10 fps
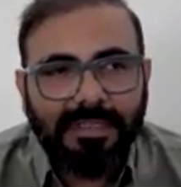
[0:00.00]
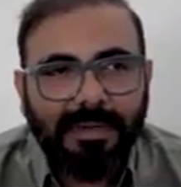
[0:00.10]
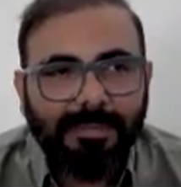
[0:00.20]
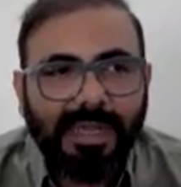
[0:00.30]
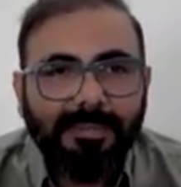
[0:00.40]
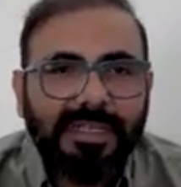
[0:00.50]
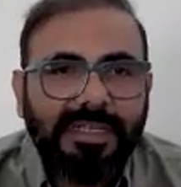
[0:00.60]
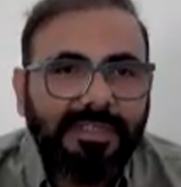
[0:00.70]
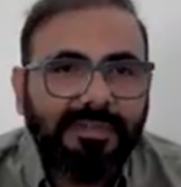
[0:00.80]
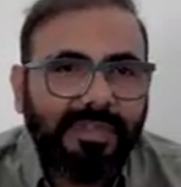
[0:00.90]
yeah,
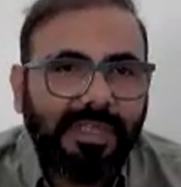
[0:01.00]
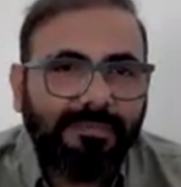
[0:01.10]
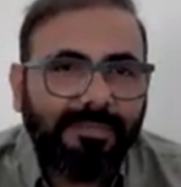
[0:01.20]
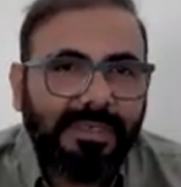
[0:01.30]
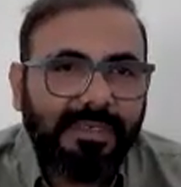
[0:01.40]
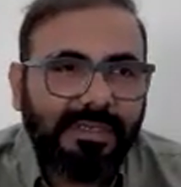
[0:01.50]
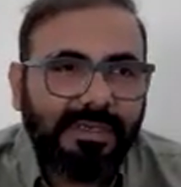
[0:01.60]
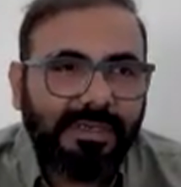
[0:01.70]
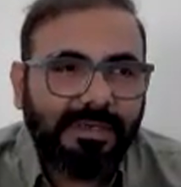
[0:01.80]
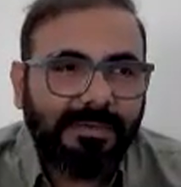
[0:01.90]
primarily we have been
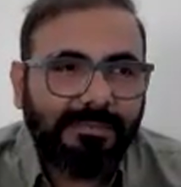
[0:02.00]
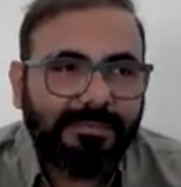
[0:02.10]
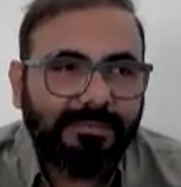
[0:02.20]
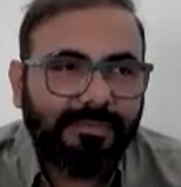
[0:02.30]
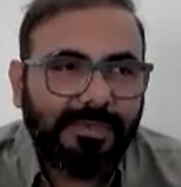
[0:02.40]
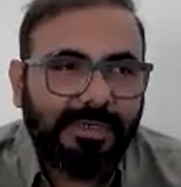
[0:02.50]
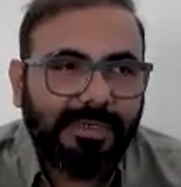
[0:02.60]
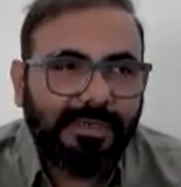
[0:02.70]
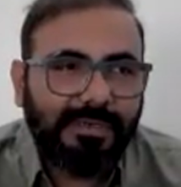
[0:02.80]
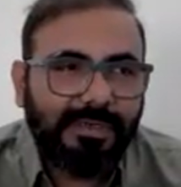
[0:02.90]

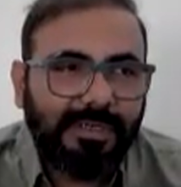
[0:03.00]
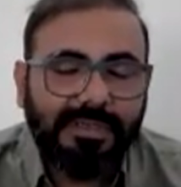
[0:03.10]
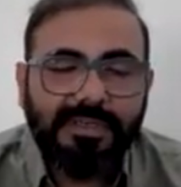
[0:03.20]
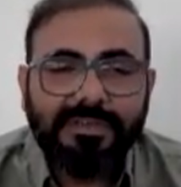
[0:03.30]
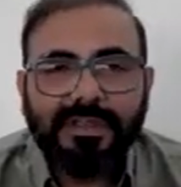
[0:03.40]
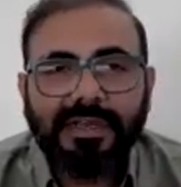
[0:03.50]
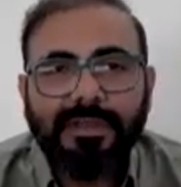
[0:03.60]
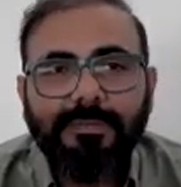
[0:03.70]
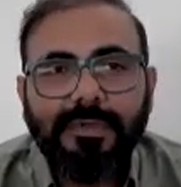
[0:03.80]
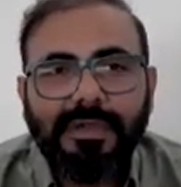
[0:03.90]
it's
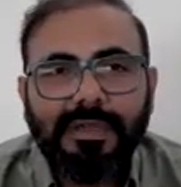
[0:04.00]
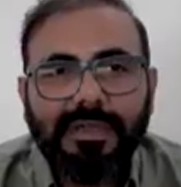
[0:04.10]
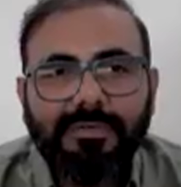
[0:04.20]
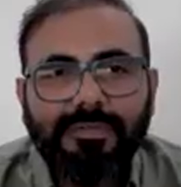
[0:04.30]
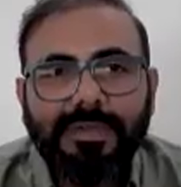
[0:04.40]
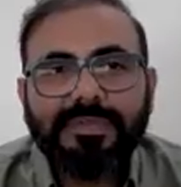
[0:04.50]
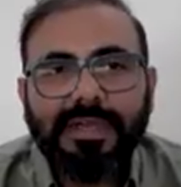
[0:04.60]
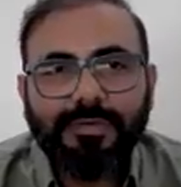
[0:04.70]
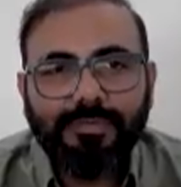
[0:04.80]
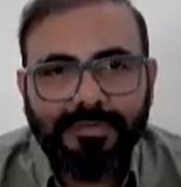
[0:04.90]
our
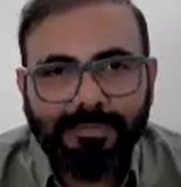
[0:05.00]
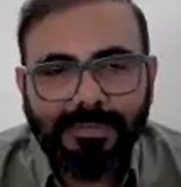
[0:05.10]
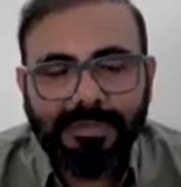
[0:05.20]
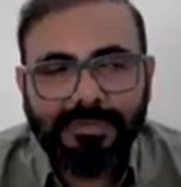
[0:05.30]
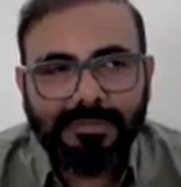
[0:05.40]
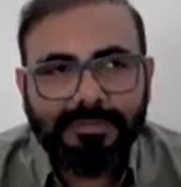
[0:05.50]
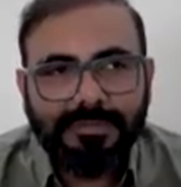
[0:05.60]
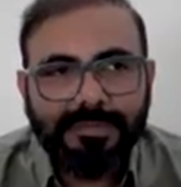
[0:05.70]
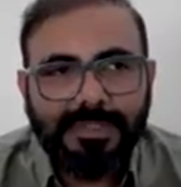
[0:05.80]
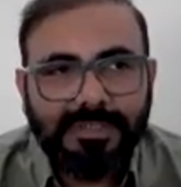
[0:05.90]
website
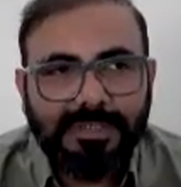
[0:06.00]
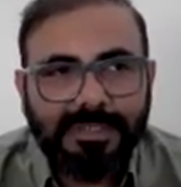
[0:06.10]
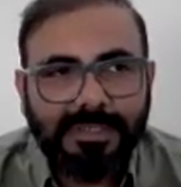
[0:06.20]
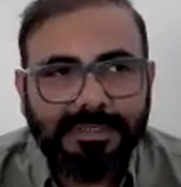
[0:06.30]
who's been